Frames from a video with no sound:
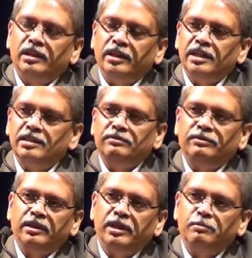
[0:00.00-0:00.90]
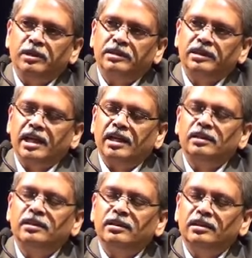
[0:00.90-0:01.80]
It has a fingerprint
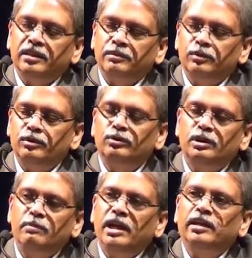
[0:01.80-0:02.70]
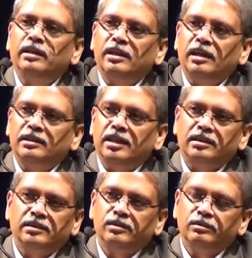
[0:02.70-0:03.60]
scanner. They would do the banking transactions.